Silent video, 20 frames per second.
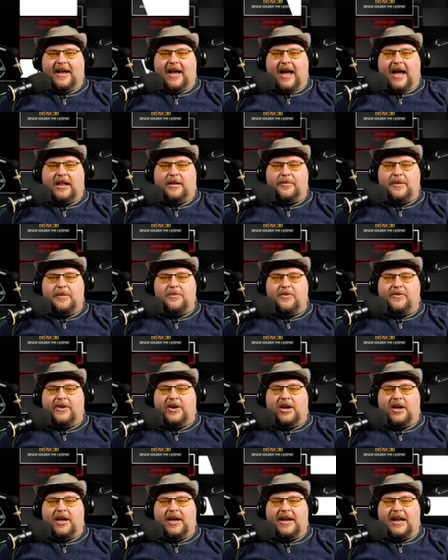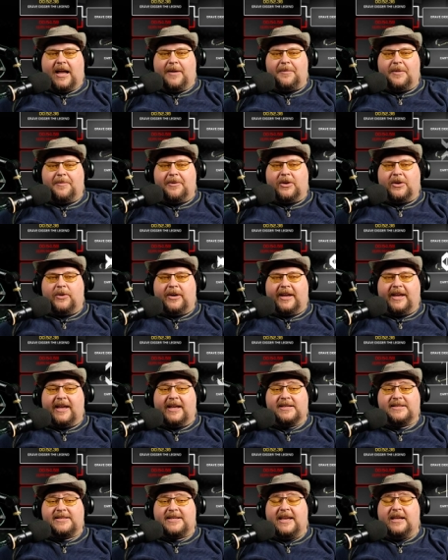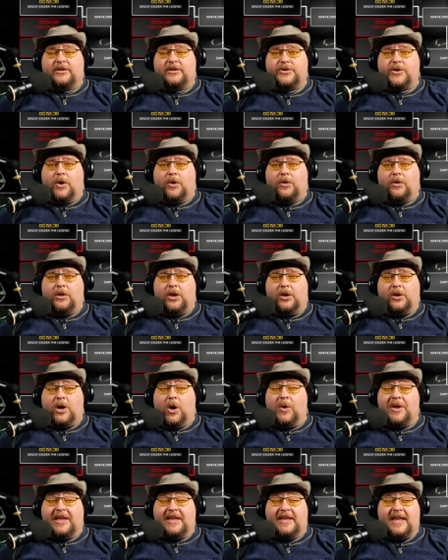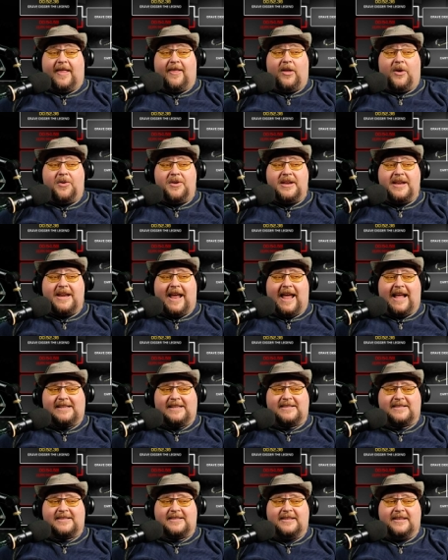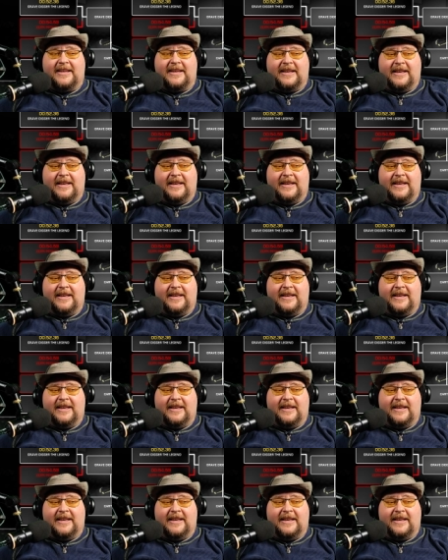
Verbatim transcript: I'll be moving on. I'm going to be going against El Toro Loco Yellow next.